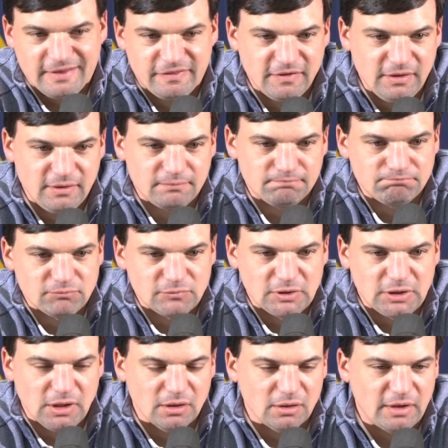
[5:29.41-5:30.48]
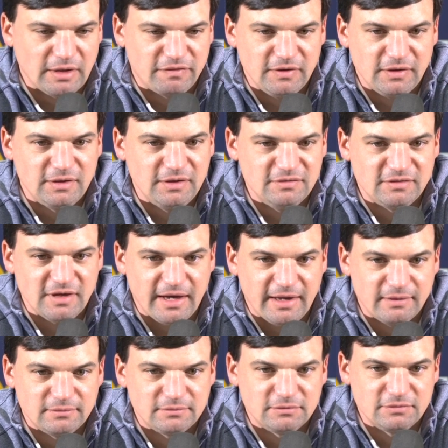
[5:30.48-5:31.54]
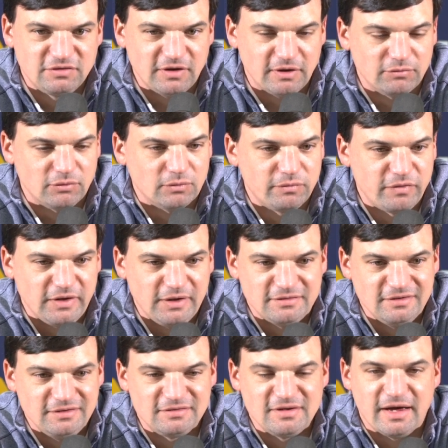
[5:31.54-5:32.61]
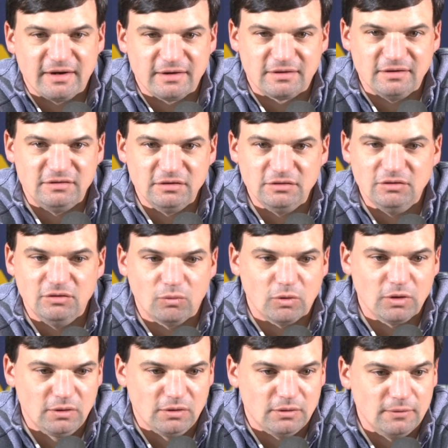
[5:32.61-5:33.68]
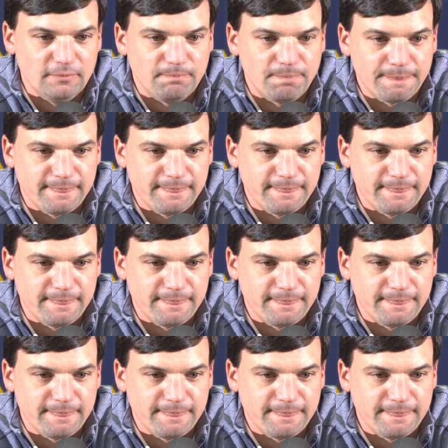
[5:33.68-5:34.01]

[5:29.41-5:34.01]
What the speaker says: I think he's got several things he's got to continue to work on.